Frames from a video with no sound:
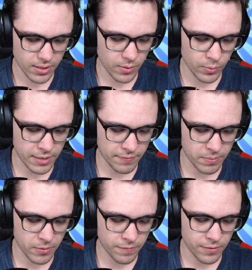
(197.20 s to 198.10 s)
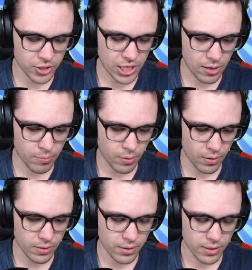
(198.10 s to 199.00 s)
We have the move Shadow
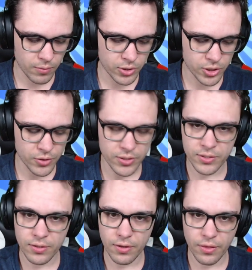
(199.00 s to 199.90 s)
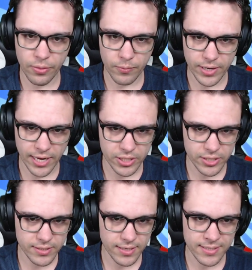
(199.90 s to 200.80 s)
Ball, which uses 3
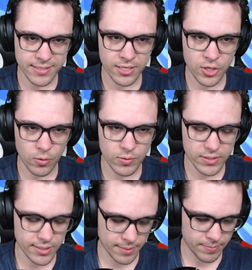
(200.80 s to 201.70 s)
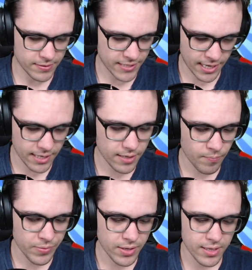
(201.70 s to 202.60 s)
gauges, is a ghost type attack,
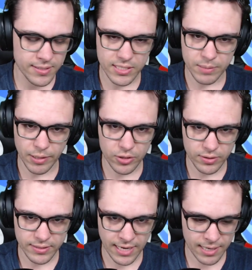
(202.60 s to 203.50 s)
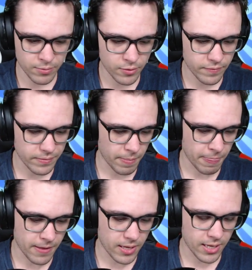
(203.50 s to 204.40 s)
is a special attack move,
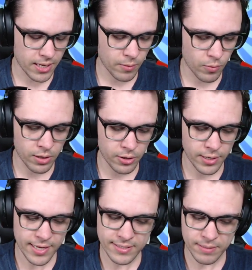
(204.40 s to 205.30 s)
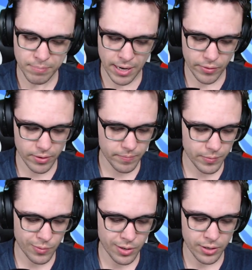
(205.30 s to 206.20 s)
118 power,
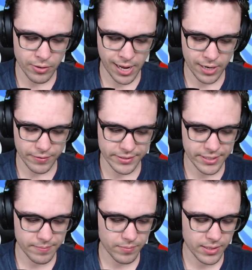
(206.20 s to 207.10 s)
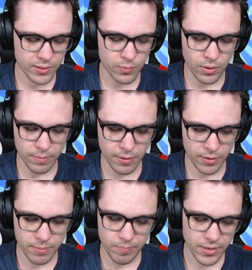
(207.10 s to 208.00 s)
100 accuracy, hits 1
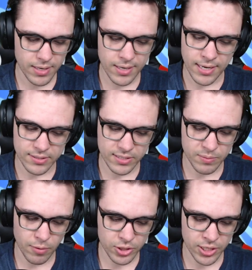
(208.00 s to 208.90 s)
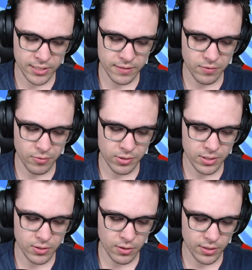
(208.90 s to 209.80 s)
opponent, has a small chance of lowering the
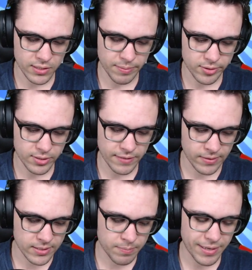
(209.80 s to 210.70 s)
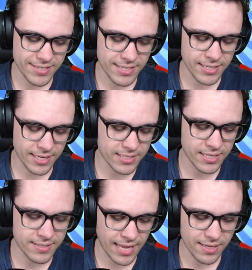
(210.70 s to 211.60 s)
target's special defense. Basically, it's
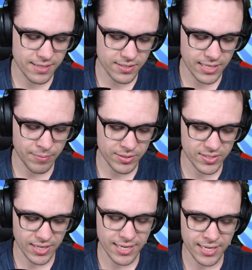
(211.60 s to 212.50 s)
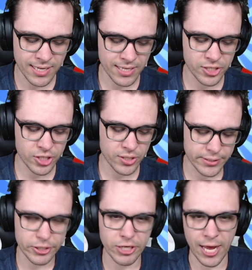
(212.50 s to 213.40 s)
exactly the same as Psychic. It's just a
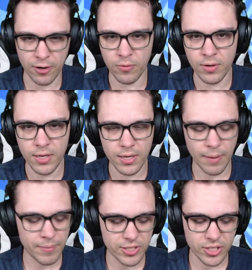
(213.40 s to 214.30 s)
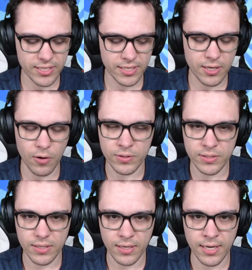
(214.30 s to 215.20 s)
shadow. I mean, it's just a
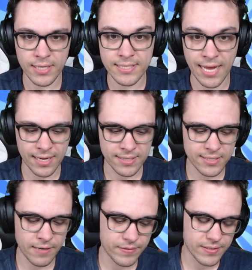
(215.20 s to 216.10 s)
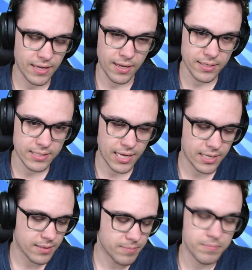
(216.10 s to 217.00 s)
ghost attack instead of a Psychic attack.
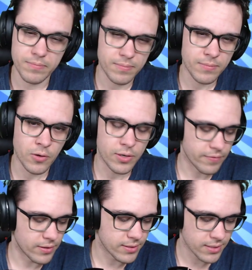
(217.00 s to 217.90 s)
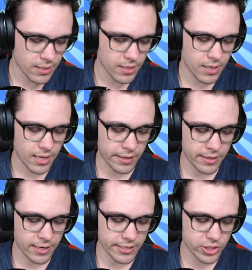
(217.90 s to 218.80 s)
No difference. And
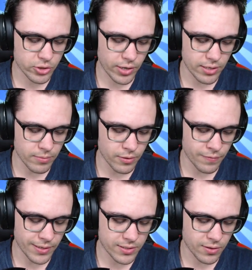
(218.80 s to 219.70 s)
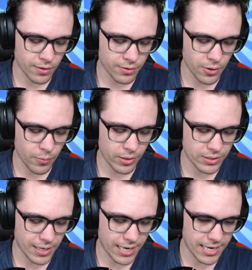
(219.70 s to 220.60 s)
then his trainer move is called Nowhere
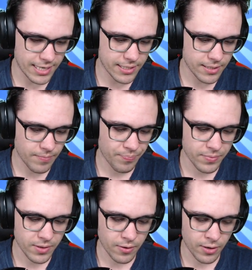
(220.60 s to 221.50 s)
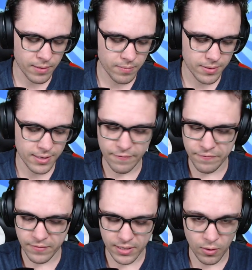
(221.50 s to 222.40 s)
to Hide. All right? If
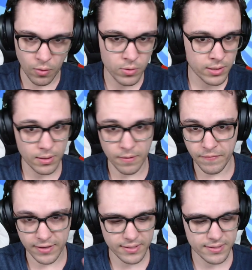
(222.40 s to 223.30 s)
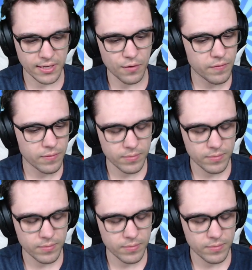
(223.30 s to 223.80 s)
it only affects the self.